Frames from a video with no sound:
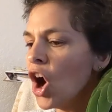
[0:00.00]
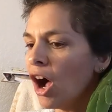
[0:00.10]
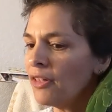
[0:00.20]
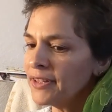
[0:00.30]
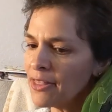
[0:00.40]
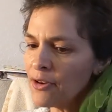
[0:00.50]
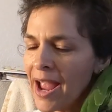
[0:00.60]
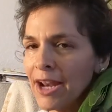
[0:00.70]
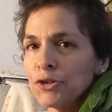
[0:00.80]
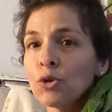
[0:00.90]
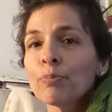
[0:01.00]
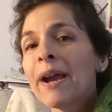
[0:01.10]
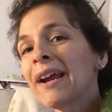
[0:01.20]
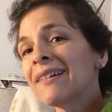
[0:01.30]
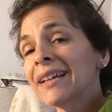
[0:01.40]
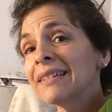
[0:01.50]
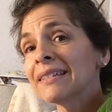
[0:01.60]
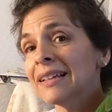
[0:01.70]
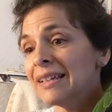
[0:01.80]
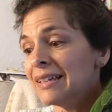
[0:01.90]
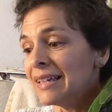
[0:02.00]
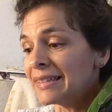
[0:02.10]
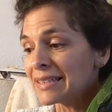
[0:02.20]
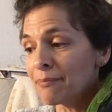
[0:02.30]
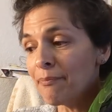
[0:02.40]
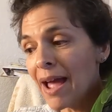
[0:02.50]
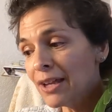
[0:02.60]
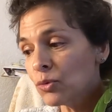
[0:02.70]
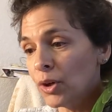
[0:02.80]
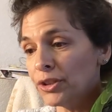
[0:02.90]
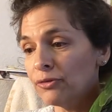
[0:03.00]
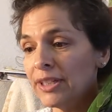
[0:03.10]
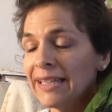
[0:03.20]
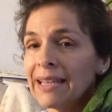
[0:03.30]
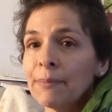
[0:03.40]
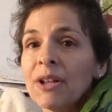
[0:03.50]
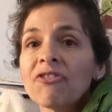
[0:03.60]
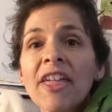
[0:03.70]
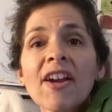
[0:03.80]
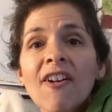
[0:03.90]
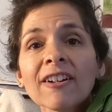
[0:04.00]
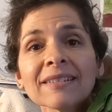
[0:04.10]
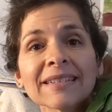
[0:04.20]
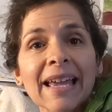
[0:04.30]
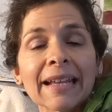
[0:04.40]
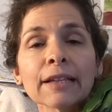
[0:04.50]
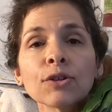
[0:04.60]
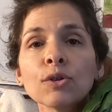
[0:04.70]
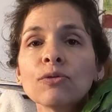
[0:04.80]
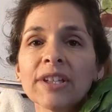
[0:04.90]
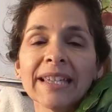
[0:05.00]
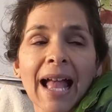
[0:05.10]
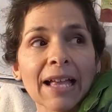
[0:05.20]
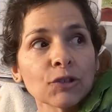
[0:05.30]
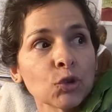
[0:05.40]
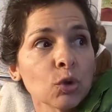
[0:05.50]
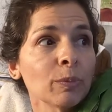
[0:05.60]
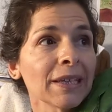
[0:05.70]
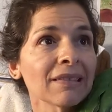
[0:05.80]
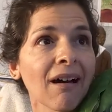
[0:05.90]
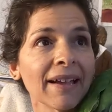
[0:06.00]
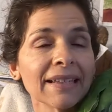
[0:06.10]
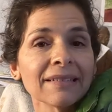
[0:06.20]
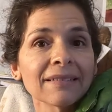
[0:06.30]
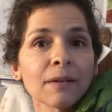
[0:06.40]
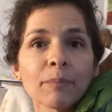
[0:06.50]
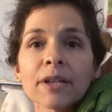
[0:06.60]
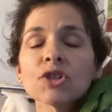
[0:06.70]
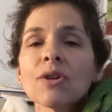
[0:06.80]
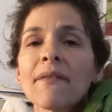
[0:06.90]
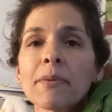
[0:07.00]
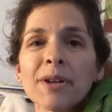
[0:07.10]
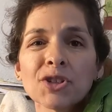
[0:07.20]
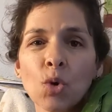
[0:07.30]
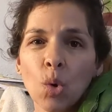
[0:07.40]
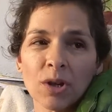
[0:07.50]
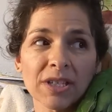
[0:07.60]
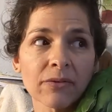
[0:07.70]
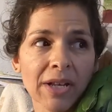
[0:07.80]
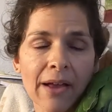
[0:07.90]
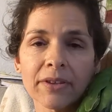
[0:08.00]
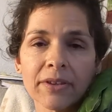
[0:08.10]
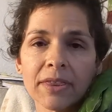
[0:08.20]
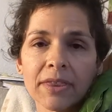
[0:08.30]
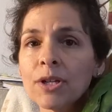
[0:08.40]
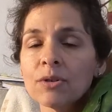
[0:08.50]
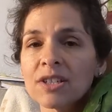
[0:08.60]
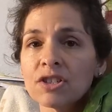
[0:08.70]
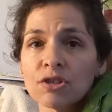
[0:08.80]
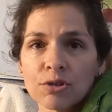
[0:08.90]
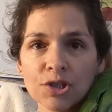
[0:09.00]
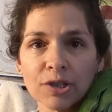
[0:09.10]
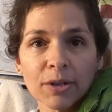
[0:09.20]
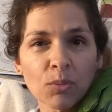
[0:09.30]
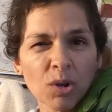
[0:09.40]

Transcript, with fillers: On the other hand, your parrot, it doesn't matter what you're feeding them if they aren't getting UV and UV light because you have them indoors. Even having them by a window doesn't usually